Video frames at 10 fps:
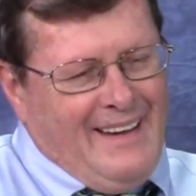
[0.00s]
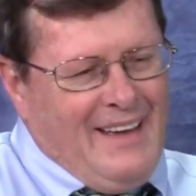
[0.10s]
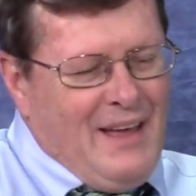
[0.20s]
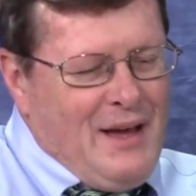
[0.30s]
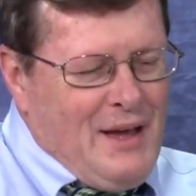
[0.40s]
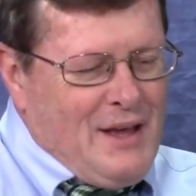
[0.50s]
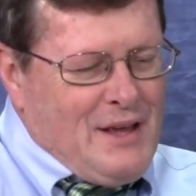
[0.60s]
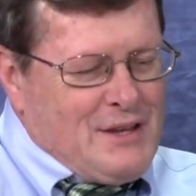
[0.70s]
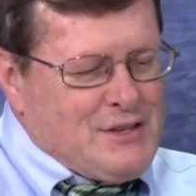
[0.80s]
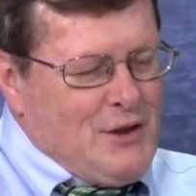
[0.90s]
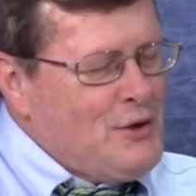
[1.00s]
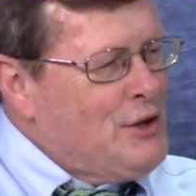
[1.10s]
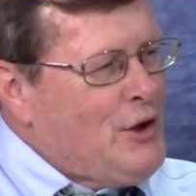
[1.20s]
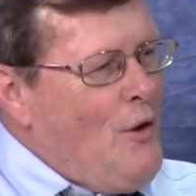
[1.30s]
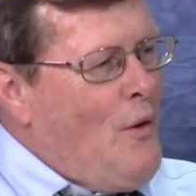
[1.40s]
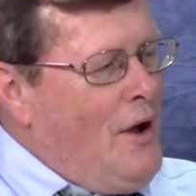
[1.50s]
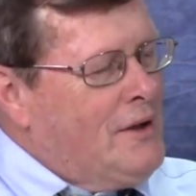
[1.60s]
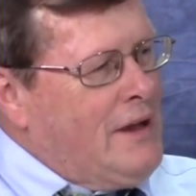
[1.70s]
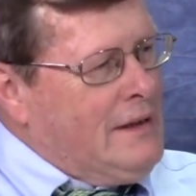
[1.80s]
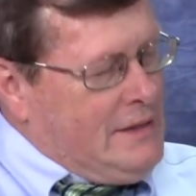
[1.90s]
so so you go
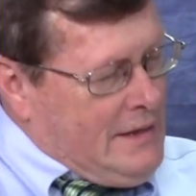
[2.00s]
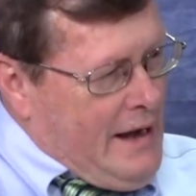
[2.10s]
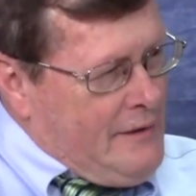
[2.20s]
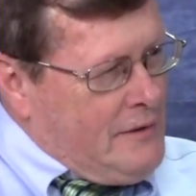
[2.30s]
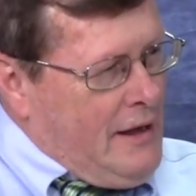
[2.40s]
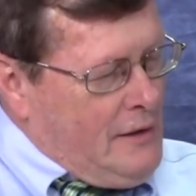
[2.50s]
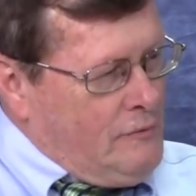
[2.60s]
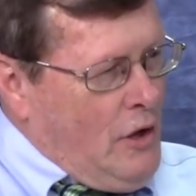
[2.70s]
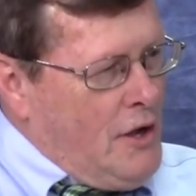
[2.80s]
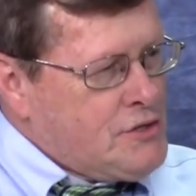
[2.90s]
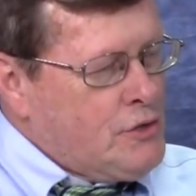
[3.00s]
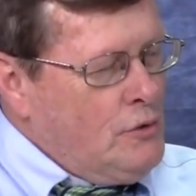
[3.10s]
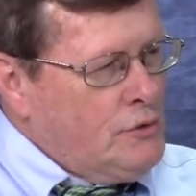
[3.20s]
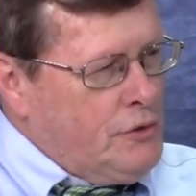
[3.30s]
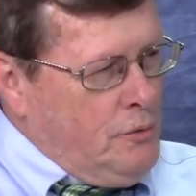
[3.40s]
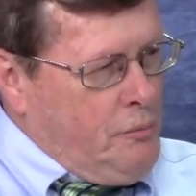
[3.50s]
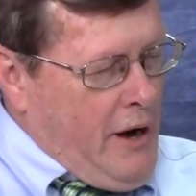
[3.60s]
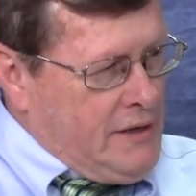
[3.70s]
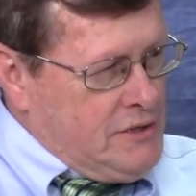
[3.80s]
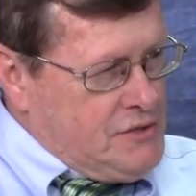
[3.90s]
on get out, out of yes. law school do you
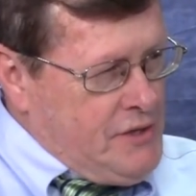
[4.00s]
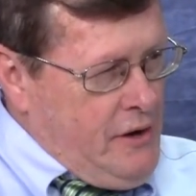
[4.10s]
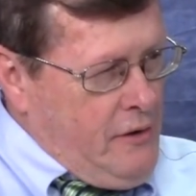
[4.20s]
practice there